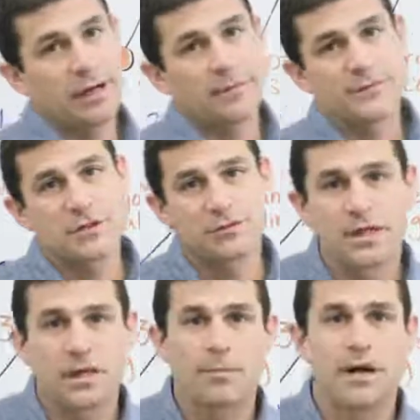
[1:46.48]
bot. So if you
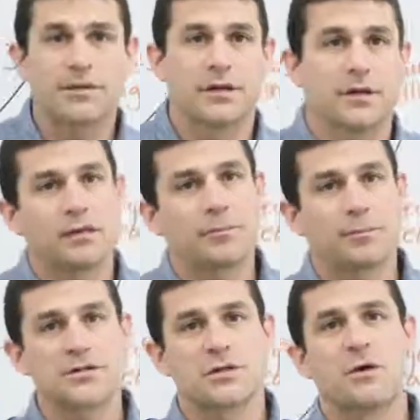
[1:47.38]
think about the
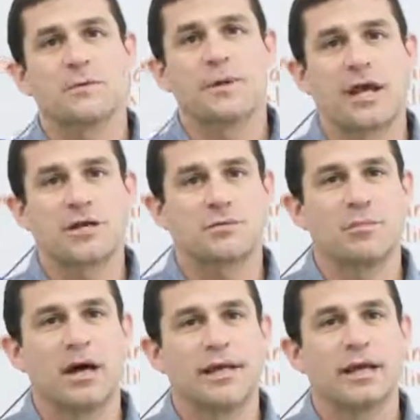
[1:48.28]
personal multiplication
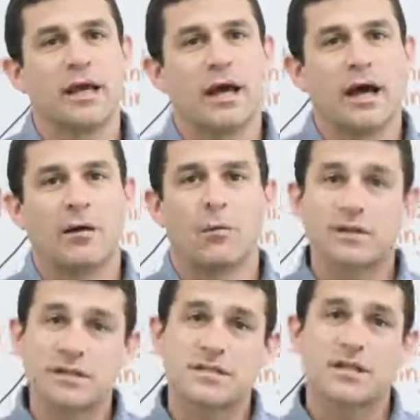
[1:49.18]
bot,
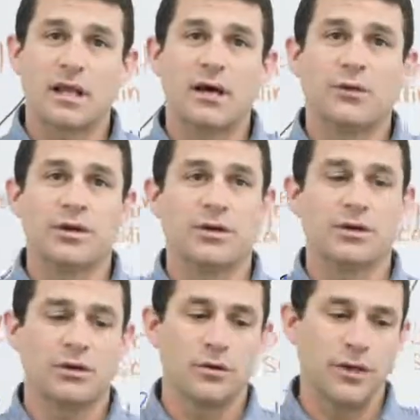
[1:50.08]
what this is allowing you to
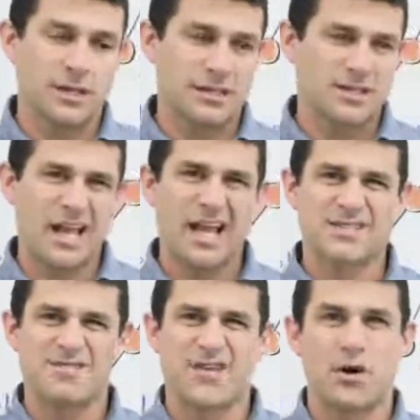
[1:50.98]
do is add
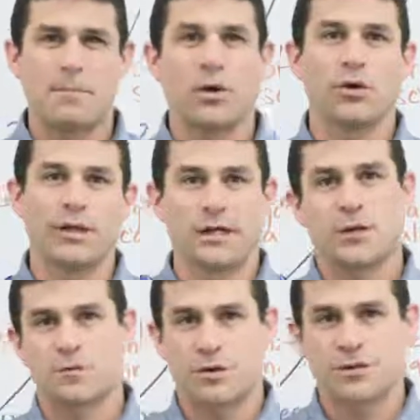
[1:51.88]
some variability in
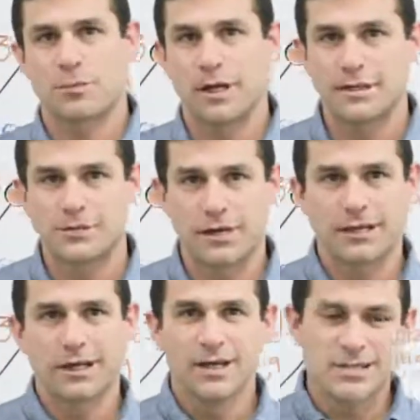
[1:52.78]
those personal bots,
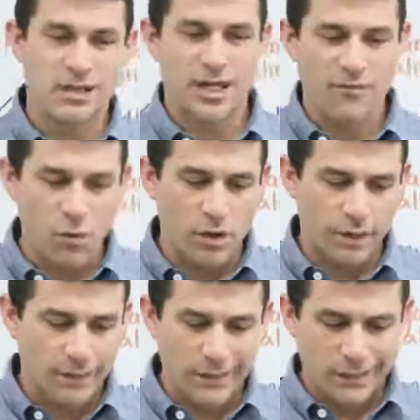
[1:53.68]
right? So at level
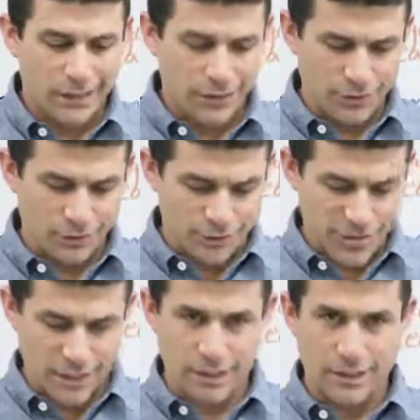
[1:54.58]
one, you're
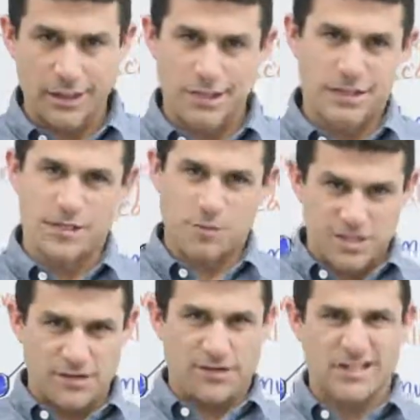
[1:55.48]
taking a
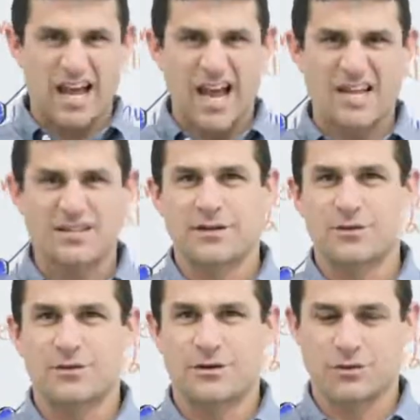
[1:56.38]
specific task and
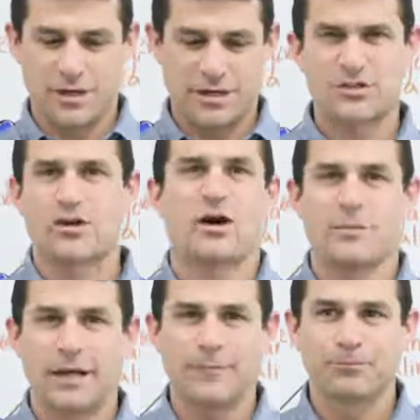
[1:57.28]
you're trying to just
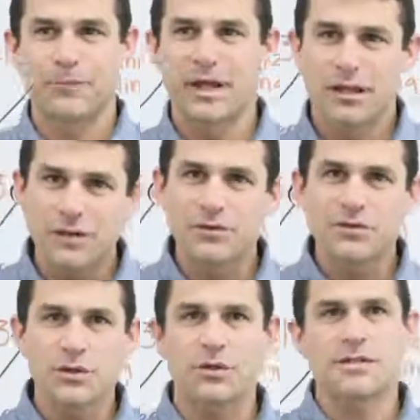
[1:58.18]
automate it. Level
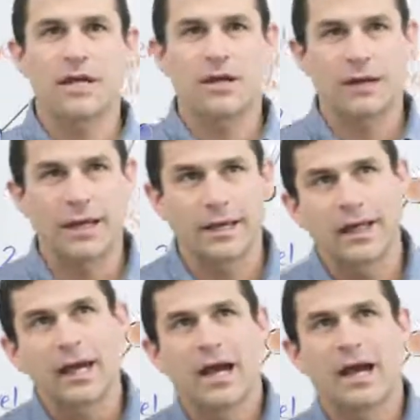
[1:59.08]
two, you're saying, okay,
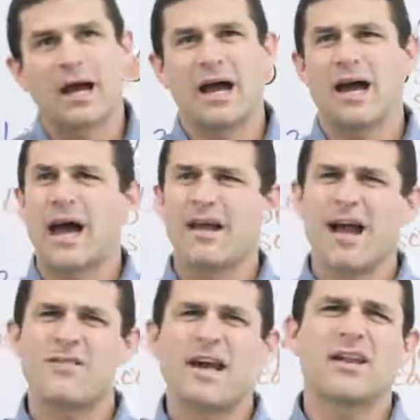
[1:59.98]

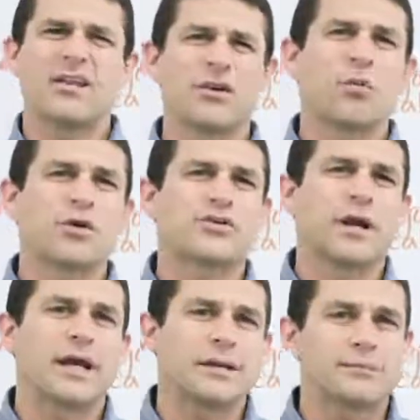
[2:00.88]
I've got a little more
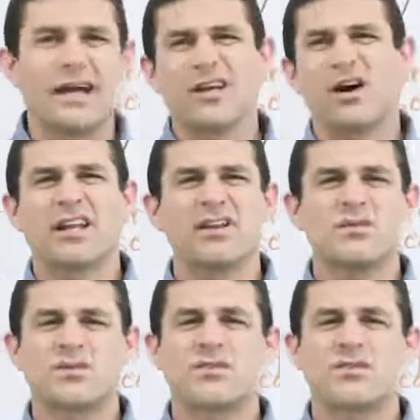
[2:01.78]
training. I know how to use the